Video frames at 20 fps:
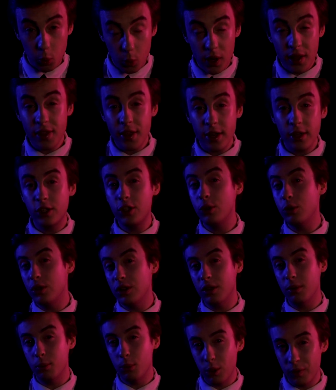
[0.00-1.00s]
with it due to
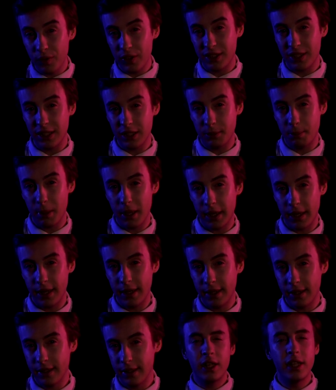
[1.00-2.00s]
the movies he's been
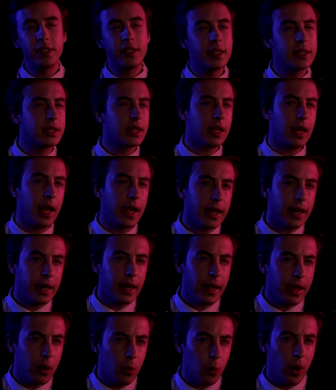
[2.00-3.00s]
in. This is
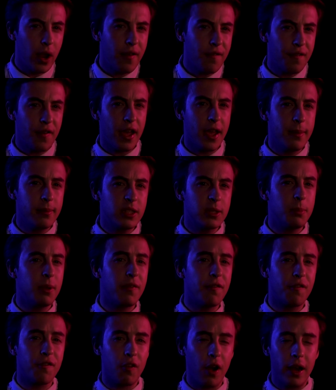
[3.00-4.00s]
likely a way for him to be
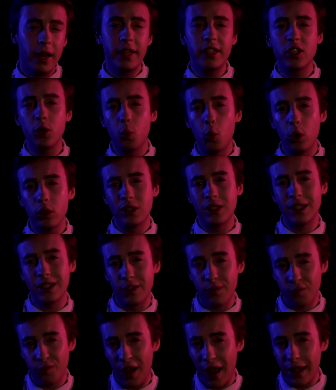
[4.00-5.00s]
friendly towards his
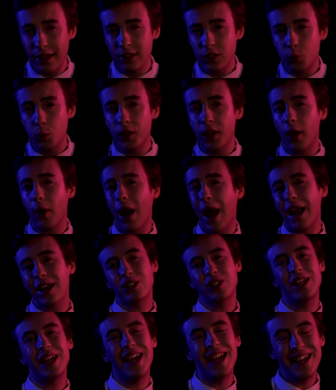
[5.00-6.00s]
fans without
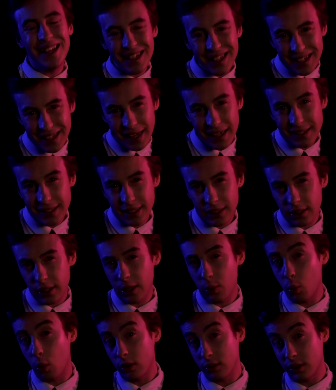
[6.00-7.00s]
actually indicating that he
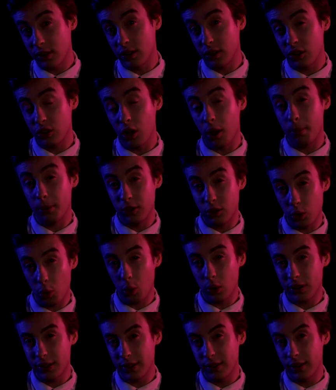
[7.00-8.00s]
wants to stop and talk to